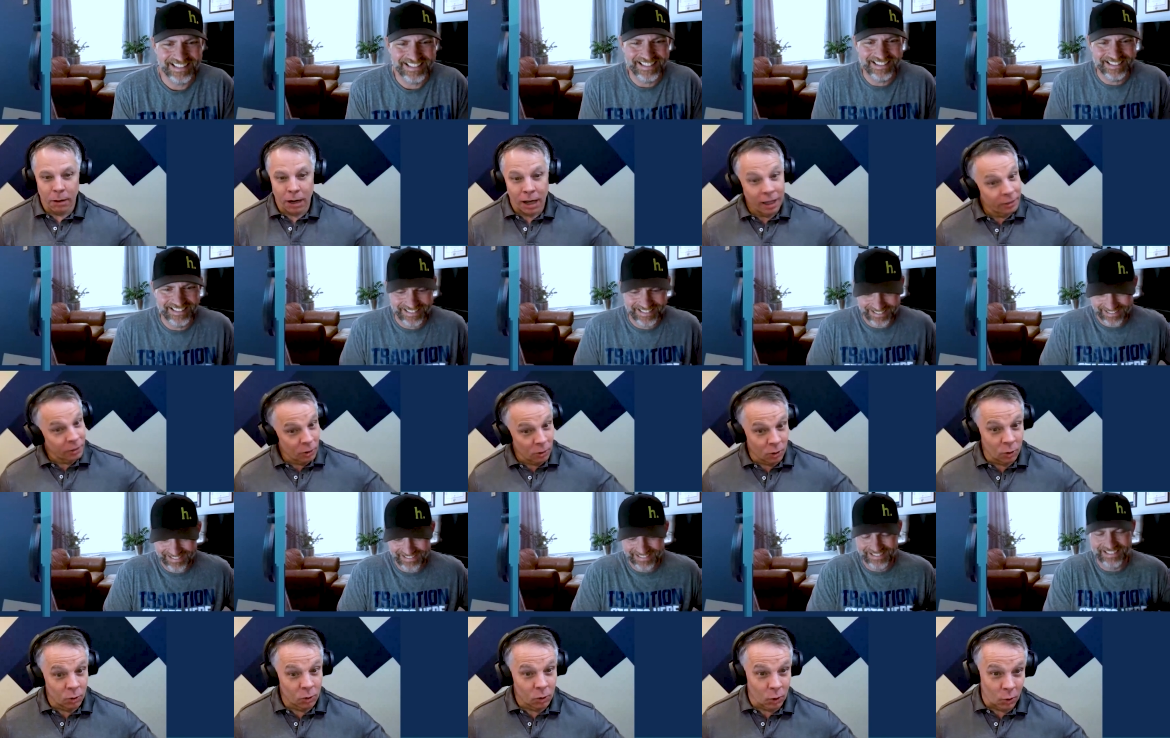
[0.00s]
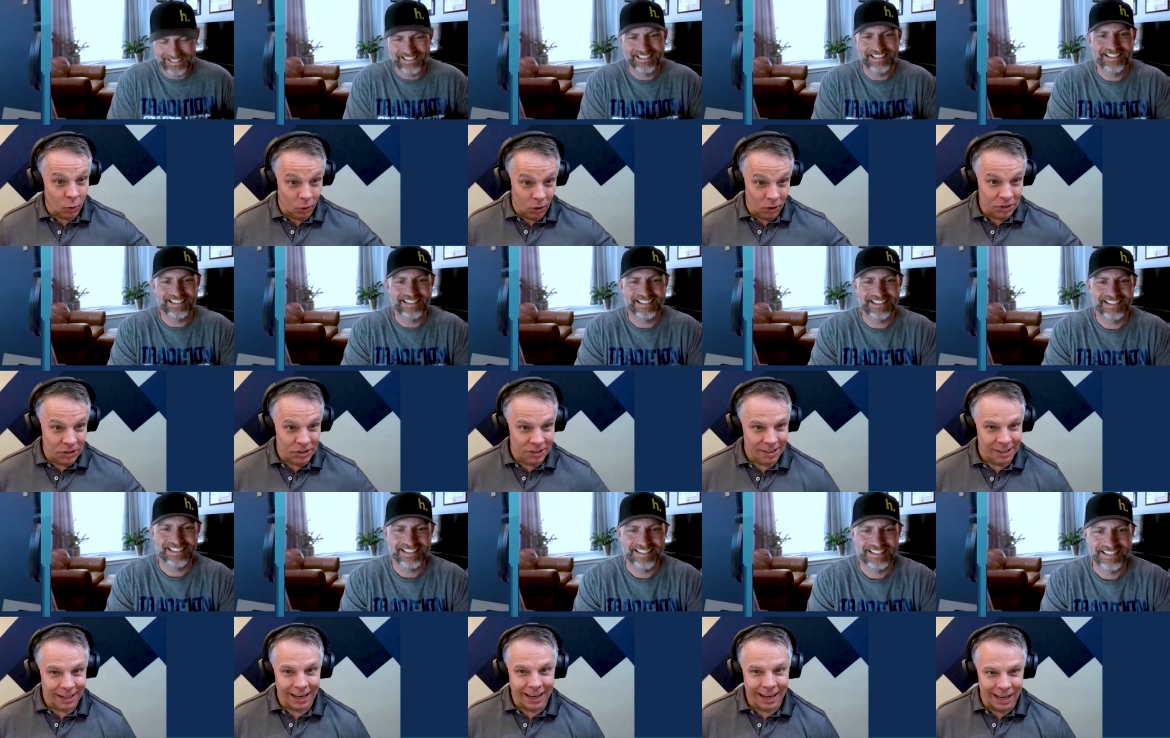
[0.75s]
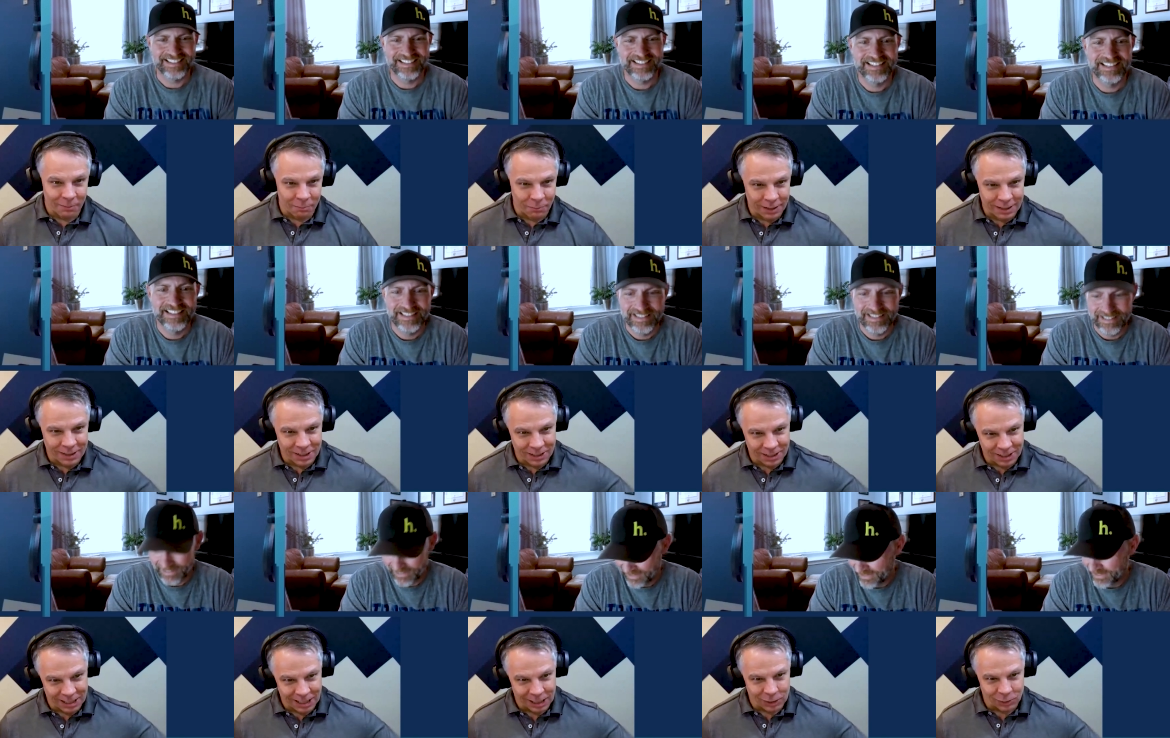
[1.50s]
Speaker 1: plot their own course and be
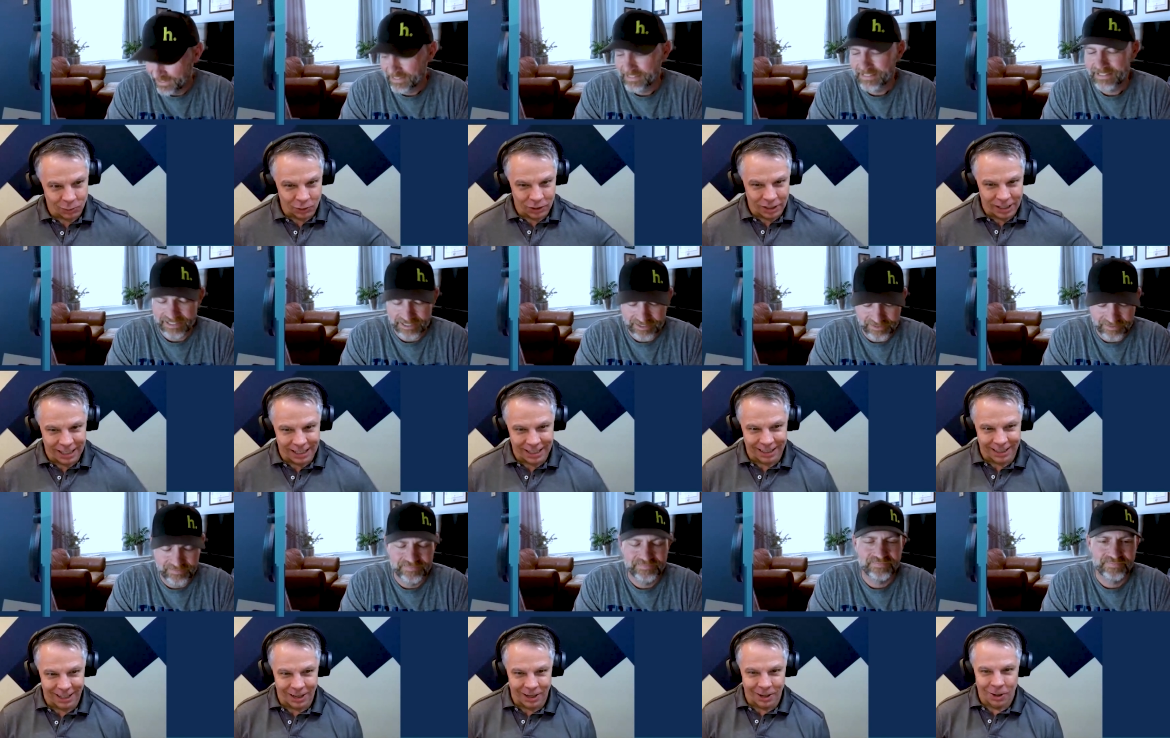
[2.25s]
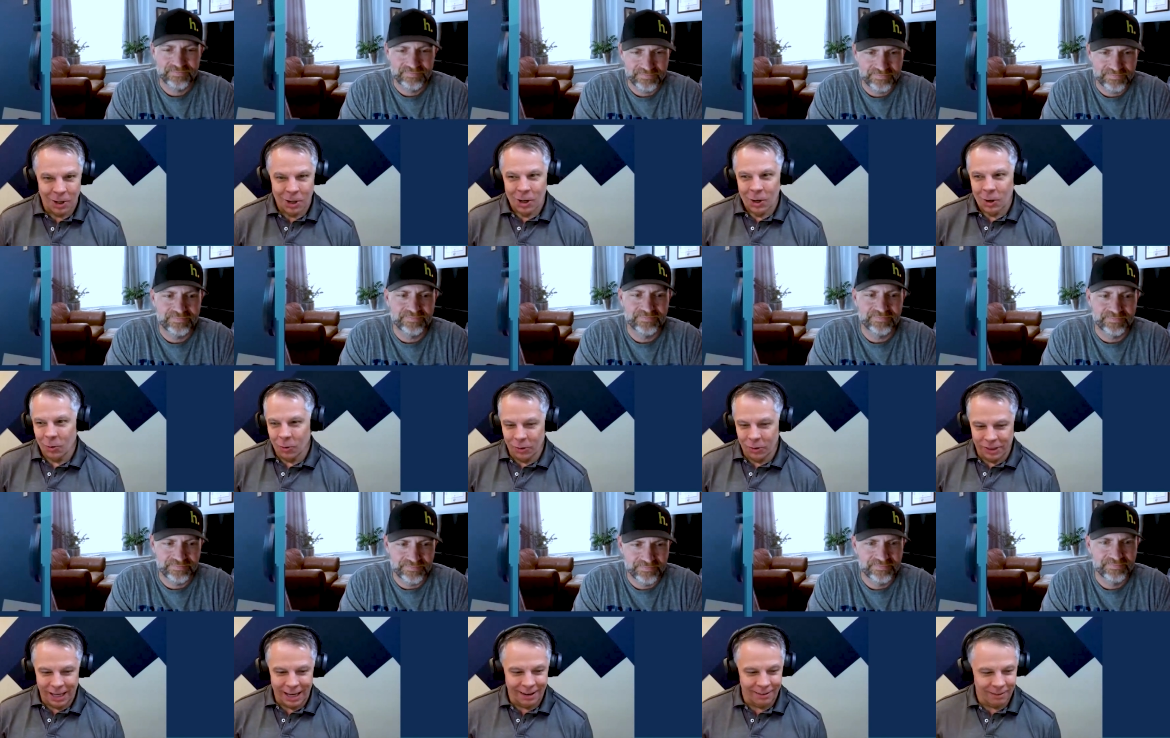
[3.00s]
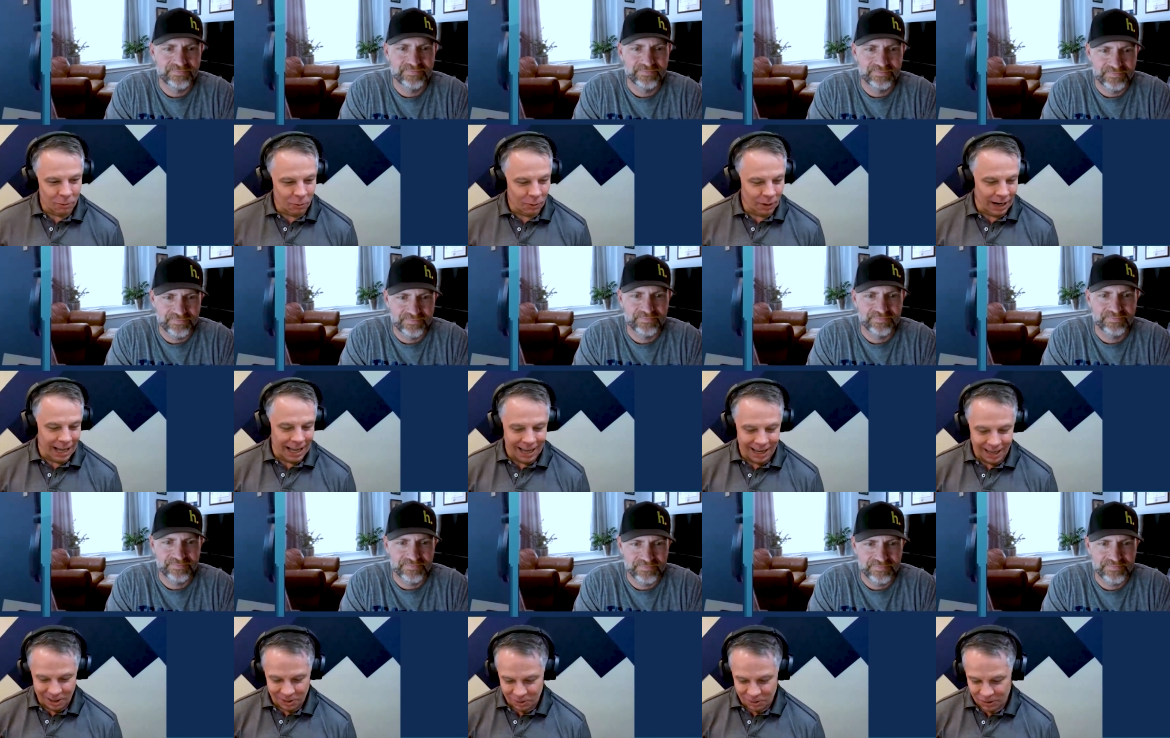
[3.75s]
successful getting there without
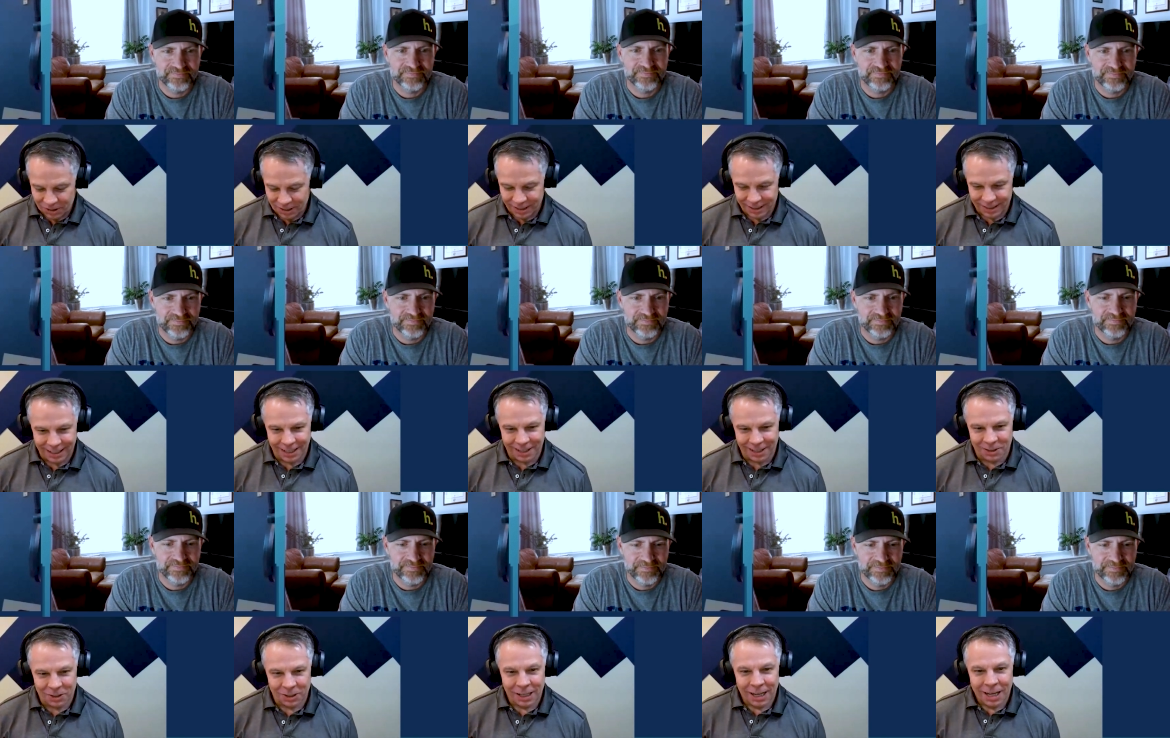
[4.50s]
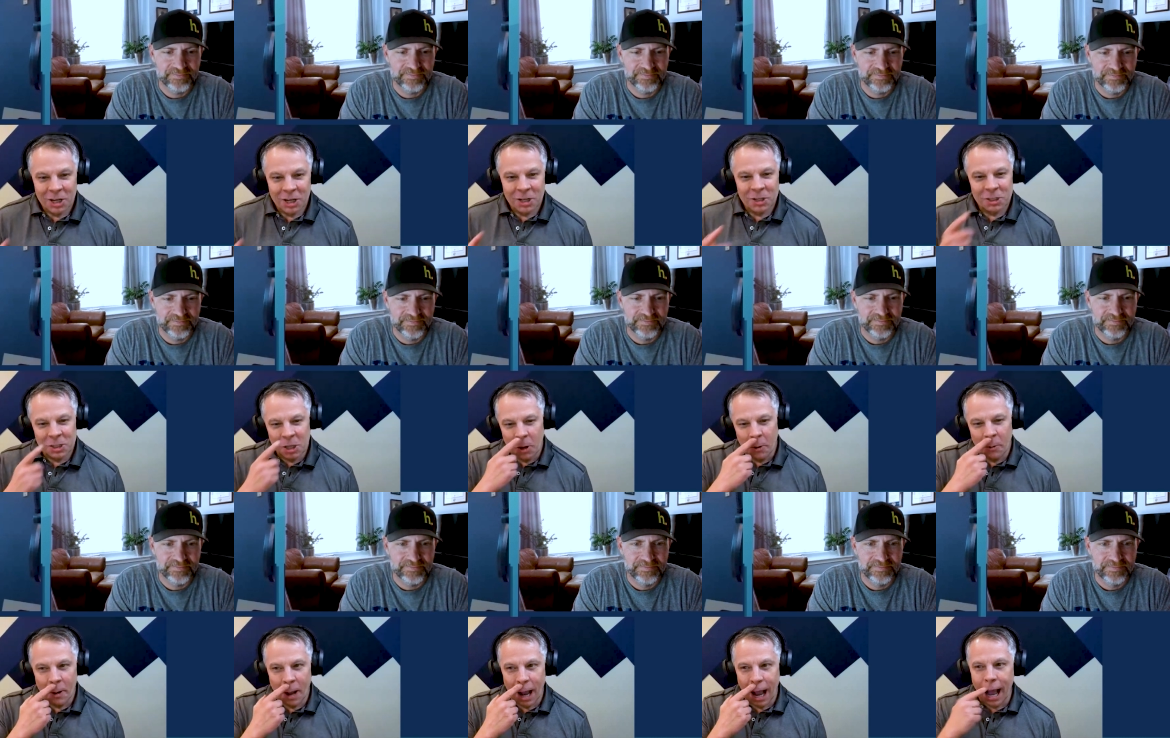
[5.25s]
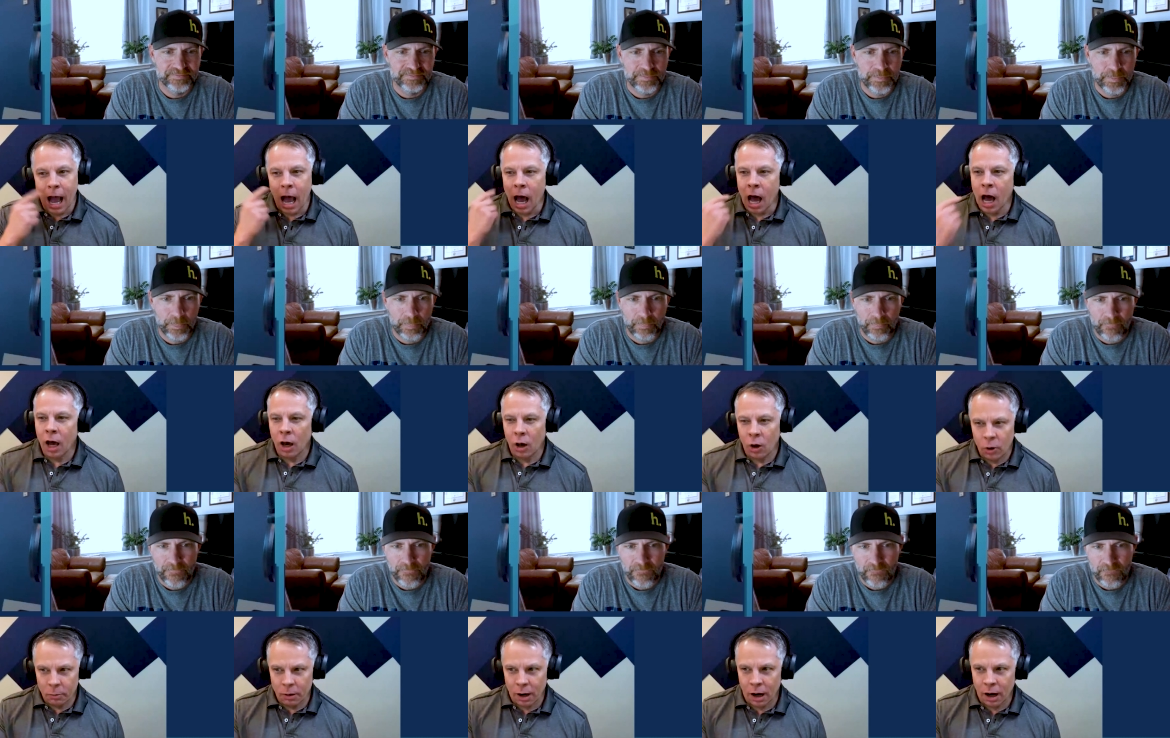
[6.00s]
relying on something else. So I
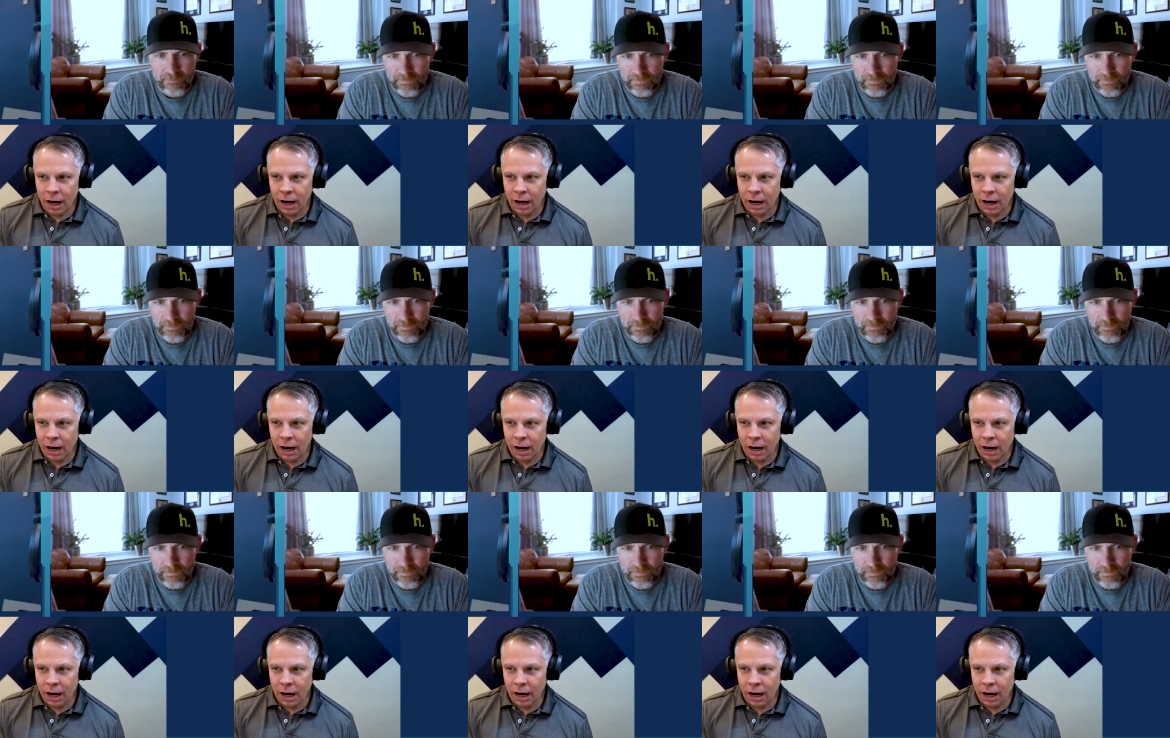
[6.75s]
hope our